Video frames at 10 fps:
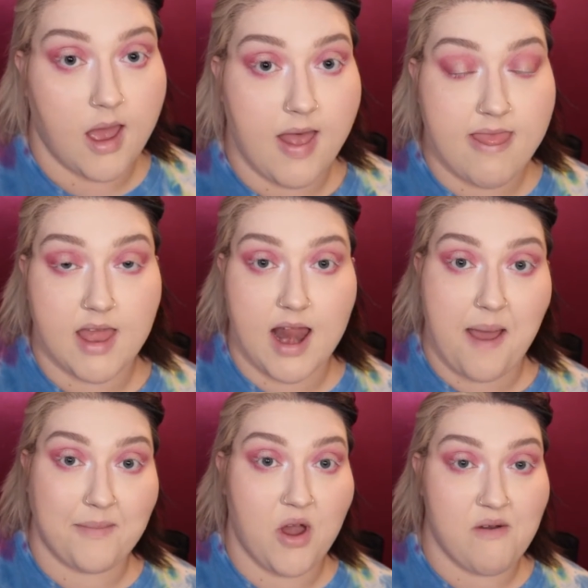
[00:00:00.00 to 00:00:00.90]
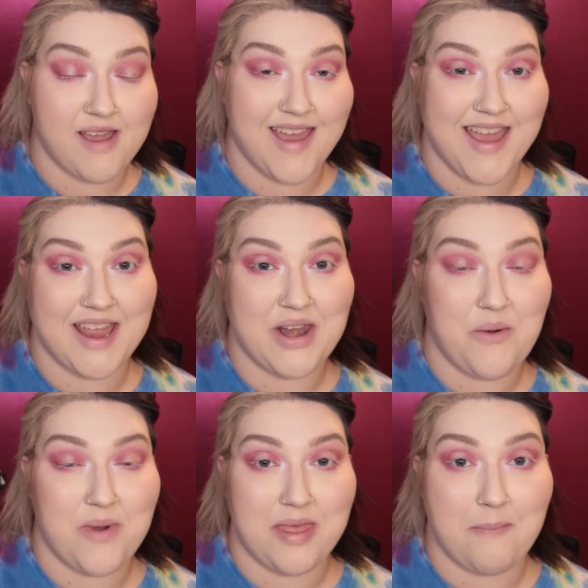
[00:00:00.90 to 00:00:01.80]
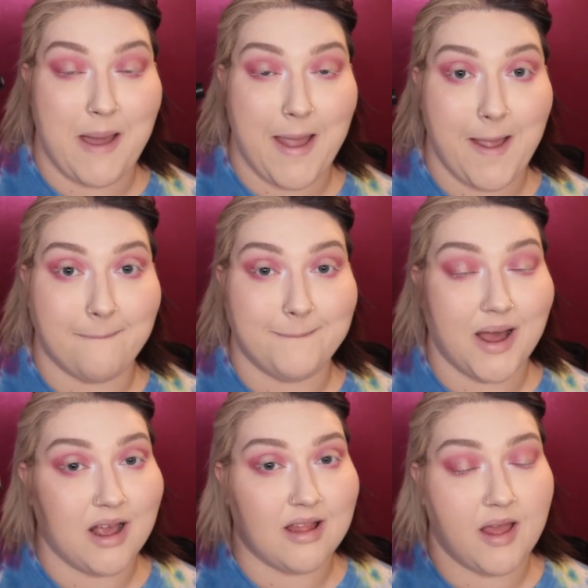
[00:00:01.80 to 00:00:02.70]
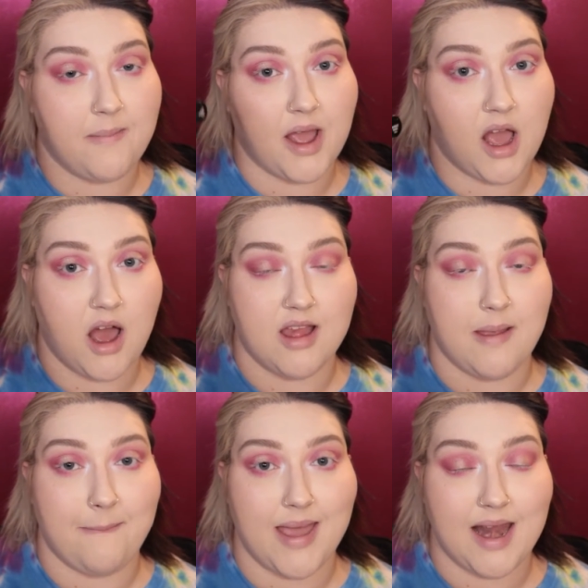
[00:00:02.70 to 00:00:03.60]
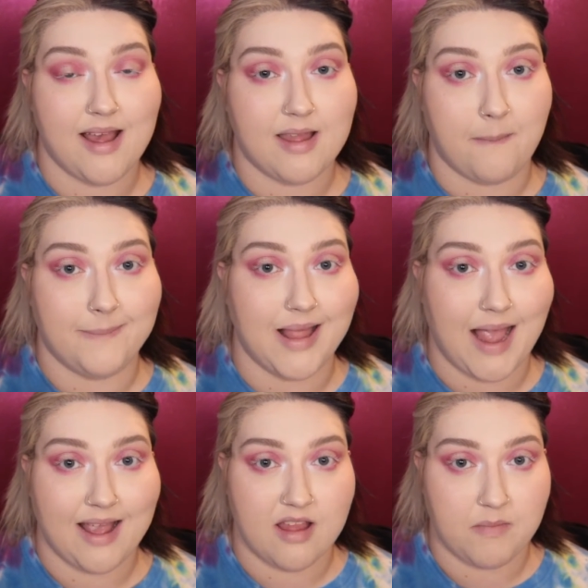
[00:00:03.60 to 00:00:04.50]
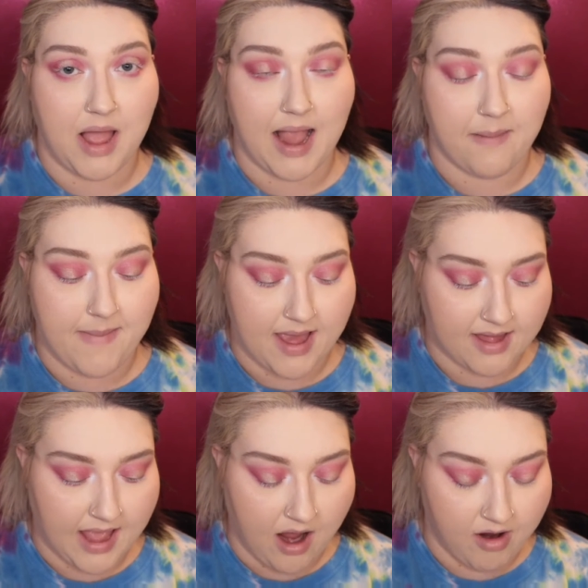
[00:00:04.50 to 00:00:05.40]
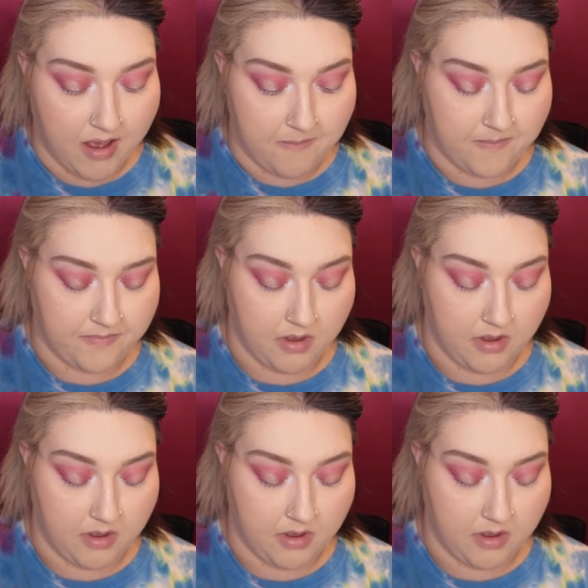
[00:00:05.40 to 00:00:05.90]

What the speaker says: And then I'm going in with my Buxom Cosmetics Blackest Black Mascara.